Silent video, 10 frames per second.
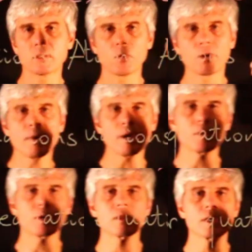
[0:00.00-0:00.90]
So
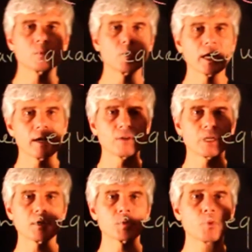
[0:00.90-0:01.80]
remember that we have a
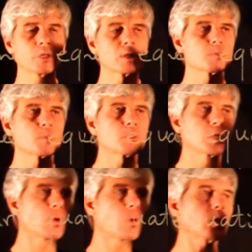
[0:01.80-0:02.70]
correspondence
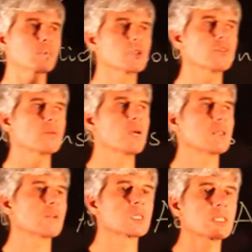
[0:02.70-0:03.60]
between columns of a
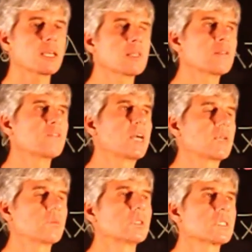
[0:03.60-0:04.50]
matrix and the
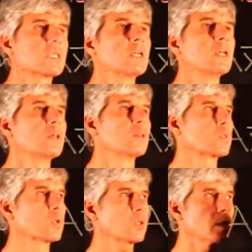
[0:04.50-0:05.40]
variables.
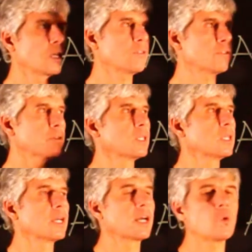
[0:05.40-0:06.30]
So if
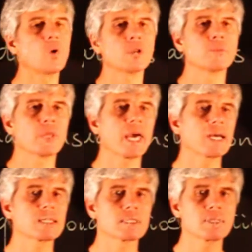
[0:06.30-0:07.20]
a column
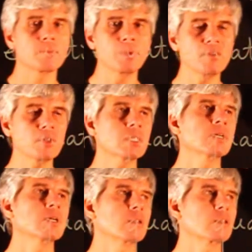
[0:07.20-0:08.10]
has a pivot,
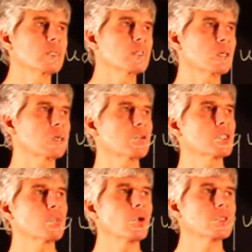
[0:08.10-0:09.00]
then the
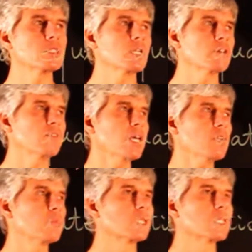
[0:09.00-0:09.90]
corresponding
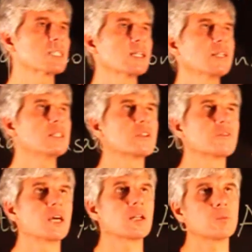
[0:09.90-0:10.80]
variable is a leading
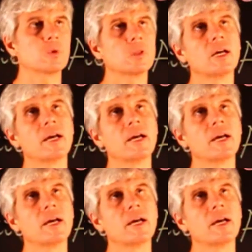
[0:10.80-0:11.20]
variable.